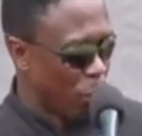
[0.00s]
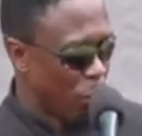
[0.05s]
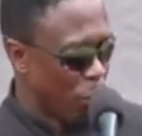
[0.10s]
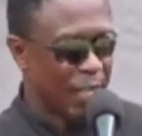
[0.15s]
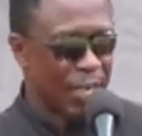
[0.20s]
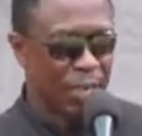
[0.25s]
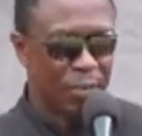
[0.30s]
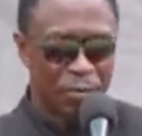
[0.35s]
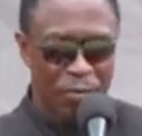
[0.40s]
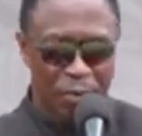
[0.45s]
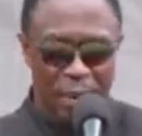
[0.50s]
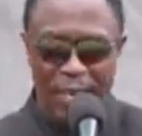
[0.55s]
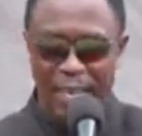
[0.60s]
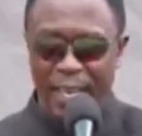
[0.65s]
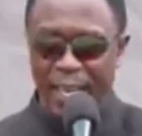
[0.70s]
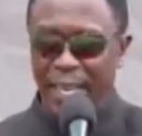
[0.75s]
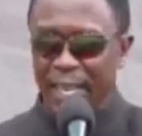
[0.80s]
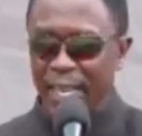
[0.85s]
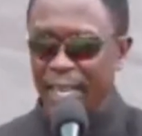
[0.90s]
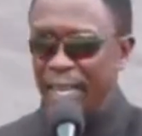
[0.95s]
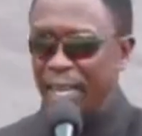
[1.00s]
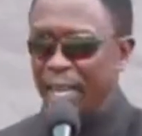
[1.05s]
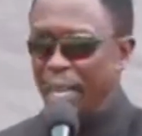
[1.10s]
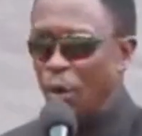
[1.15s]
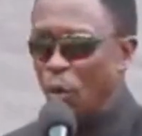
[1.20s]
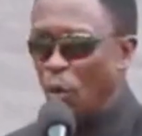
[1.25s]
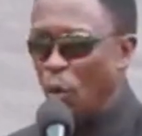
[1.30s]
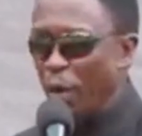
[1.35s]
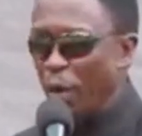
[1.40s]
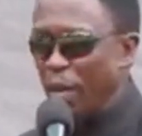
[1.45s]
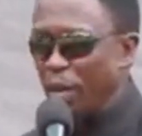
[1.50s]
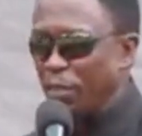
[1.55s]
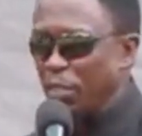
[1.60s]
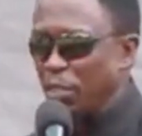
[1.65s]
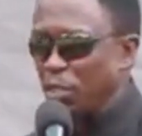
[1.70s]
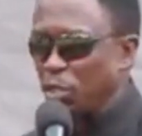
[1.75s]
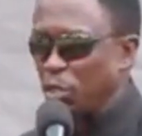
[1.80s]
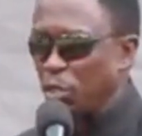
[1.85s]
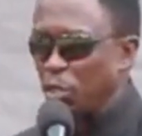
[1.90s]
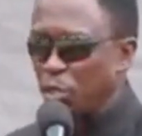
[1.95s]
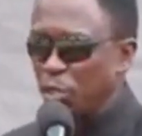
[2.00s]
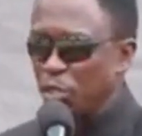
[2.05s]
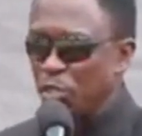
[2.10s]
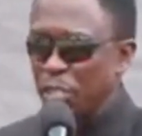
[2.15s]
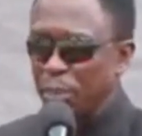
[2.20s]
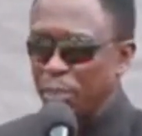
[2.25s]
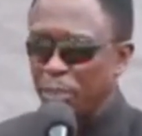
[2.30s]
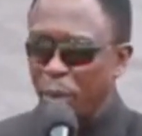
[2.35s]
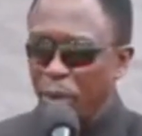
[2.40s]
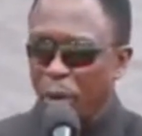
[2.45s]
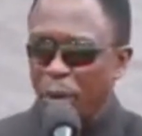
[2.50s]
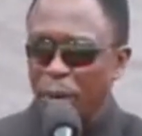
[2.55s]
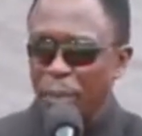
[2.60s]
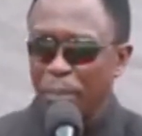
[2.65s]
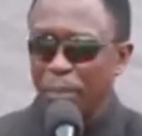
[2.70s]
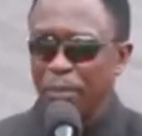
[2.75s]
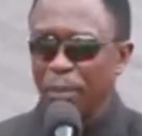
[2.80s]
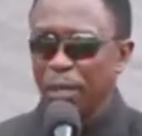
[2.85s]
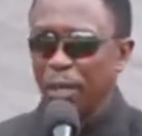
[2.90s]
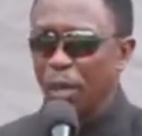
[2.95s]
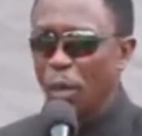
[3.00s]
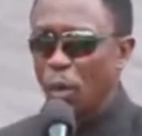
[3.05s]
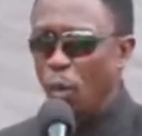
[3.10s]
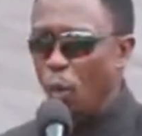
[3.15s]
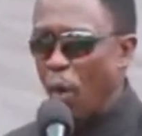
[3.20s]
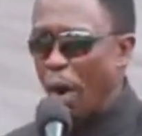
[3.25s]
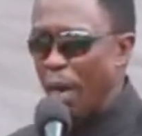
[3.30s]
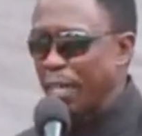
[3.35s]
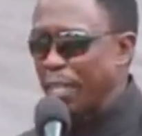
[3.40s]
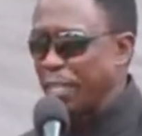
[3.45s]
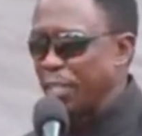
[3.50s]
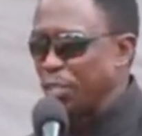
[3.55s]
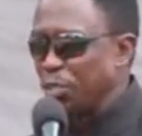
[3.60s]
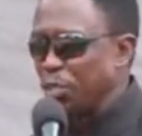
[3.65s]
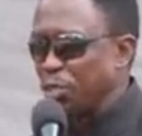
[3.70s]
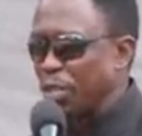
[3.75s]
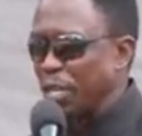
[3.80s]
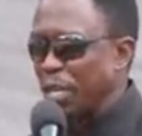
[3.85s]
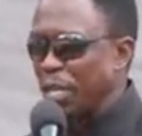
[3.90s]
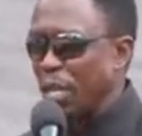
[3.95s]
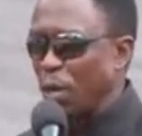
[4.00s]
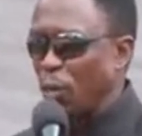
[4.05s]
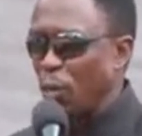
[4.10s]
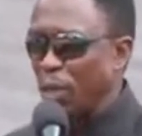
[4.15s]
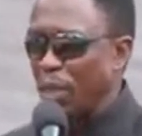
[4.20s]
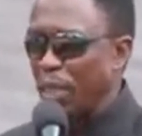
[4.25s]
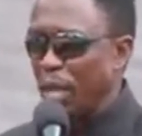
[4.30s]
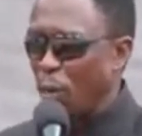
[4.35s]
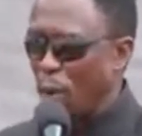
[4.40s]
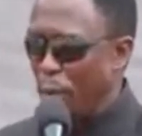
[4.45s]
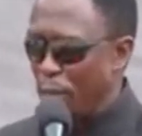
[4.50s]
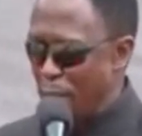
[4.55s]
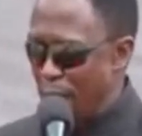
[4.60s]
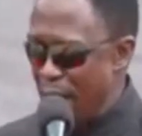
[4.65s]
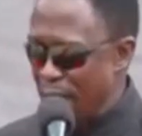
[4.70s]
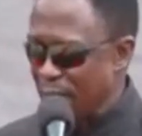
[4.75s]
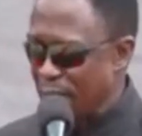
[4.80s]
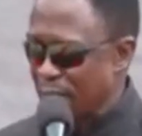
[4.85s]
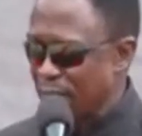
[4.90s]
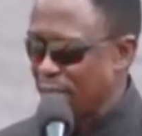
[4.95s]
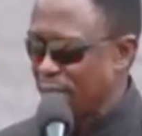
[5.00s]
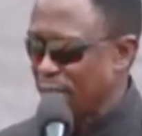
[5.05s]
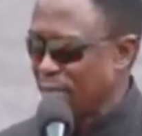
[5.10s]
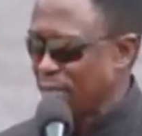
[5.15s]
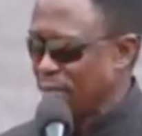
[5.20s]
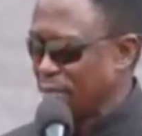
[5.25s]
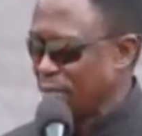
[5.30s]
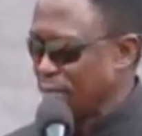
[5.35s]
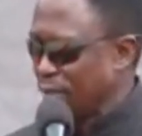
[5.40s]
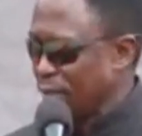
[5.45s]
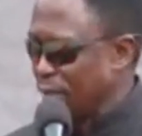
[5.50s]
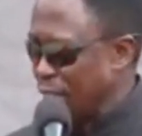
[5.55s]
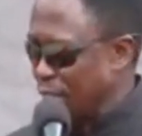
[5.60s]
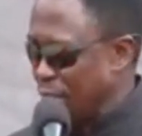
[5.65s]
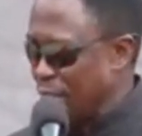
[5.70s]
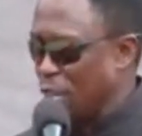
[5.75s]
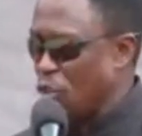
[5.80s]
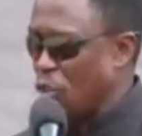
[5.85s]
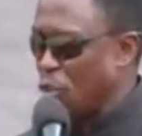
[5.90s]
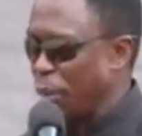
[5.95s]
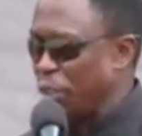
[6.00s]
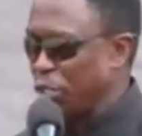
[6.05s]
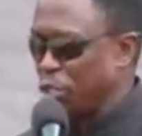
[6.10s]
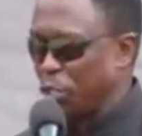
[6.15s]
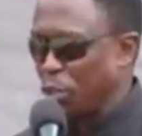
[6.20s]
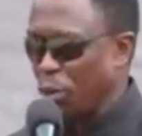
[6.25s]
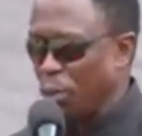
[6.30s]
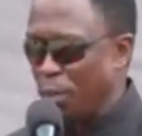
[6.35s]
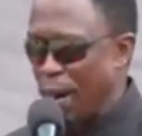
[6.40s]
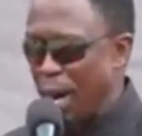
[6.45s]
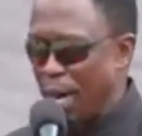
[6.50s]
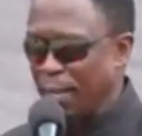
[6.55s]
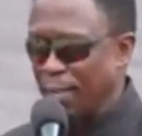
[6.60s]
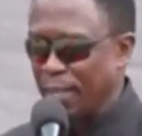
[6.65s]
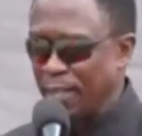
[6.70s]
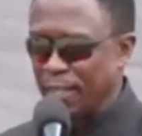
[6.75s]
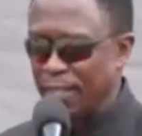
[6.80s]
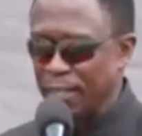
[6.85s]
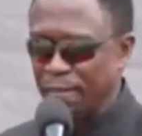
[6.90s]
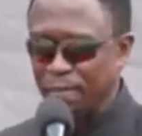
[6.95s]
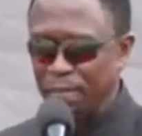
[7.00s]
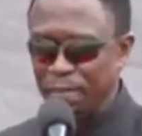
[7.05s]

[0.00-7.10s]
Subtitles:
And finally, we have introduced a program working together with our banks, Kenya Commercial Bank,